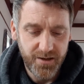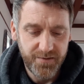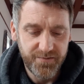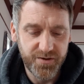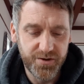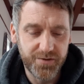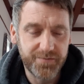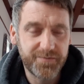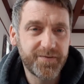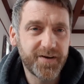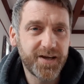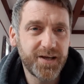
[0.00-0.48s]

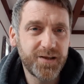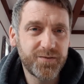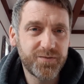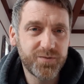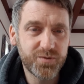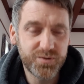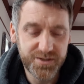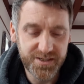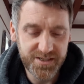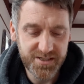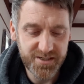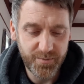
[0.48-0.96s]
for the
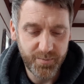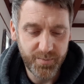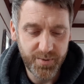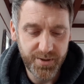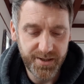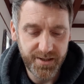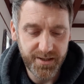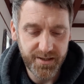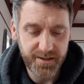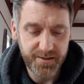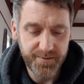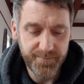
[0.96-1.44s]
faithful
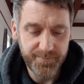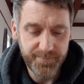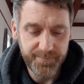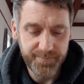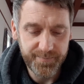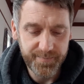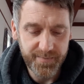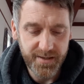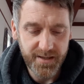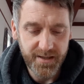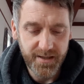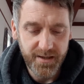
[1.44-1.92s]
disappear
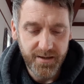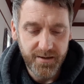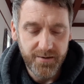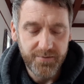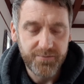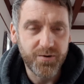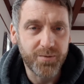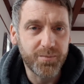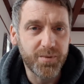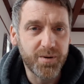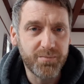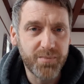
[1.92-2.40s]

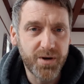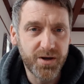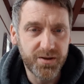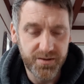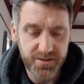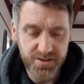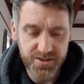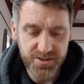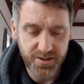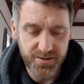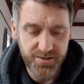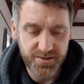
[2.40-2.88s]
from among
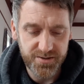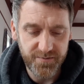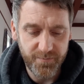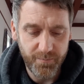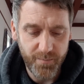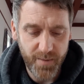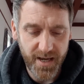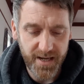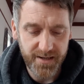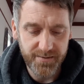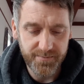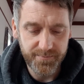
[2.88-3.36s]
the sons of
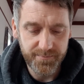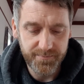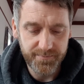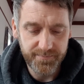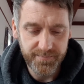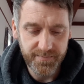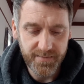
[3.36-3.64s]
men.